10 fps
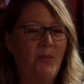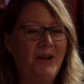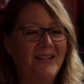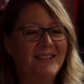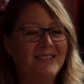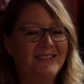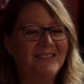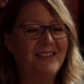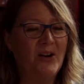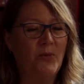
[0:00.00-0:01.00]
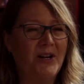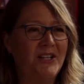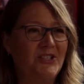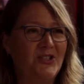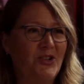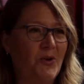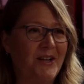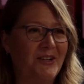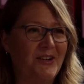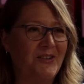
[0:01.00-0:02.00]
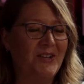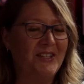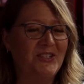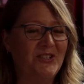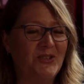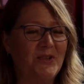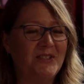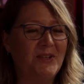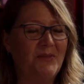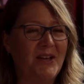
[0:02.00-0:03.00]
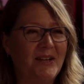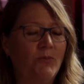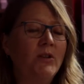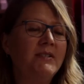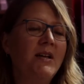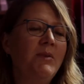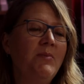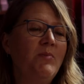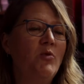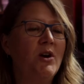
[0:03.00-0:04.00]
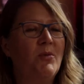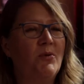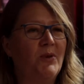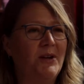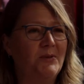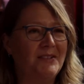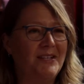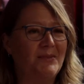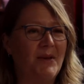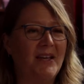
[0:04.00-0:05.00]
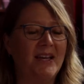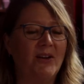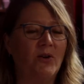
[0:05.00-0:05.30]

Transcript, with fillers: many or where did you show it or what did you do once you'd made it? Well, tell me a bit more about what it was like to make it